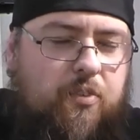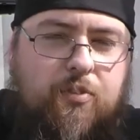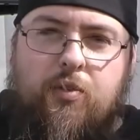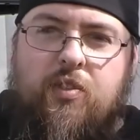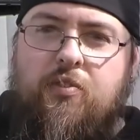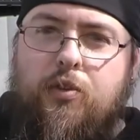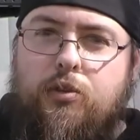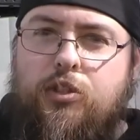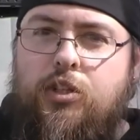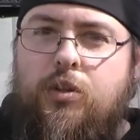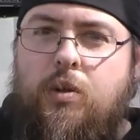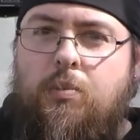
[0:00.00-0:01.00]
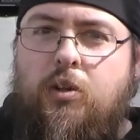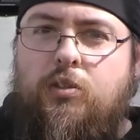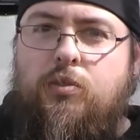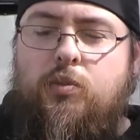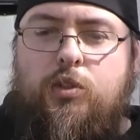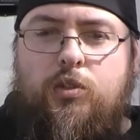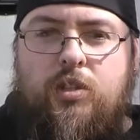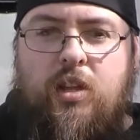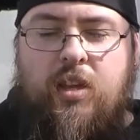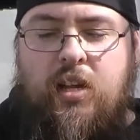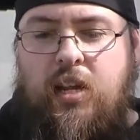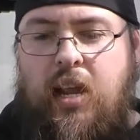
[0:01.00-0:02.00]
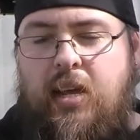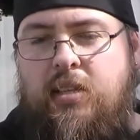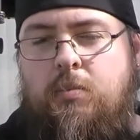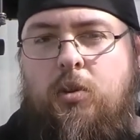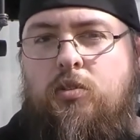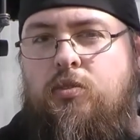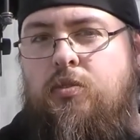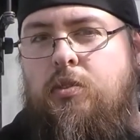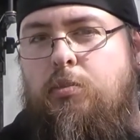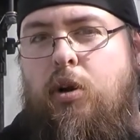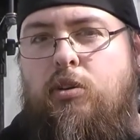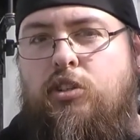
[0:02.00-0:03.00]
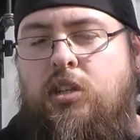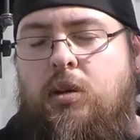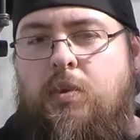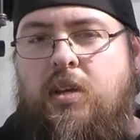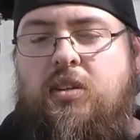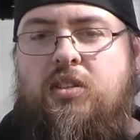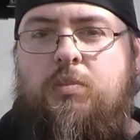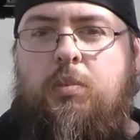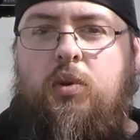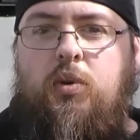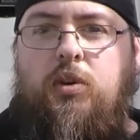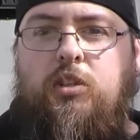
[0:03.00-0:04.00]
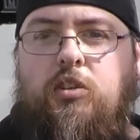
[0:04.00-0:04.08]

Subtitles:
the Futura models, which was I think a later model from the brochure that we explored,